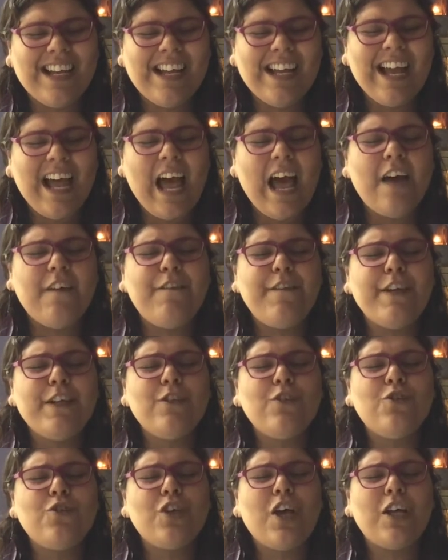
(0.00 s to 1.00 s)
having
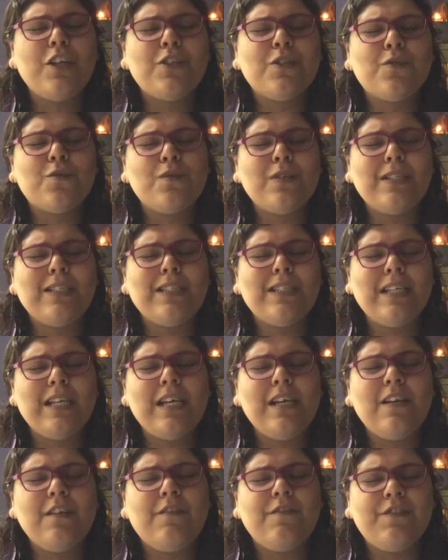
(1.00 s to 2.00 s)
just
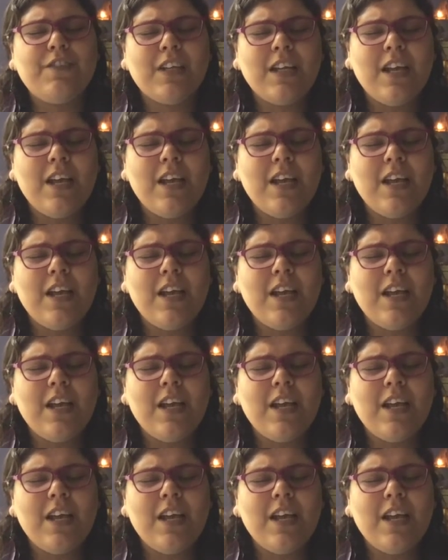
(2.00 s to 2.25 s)
received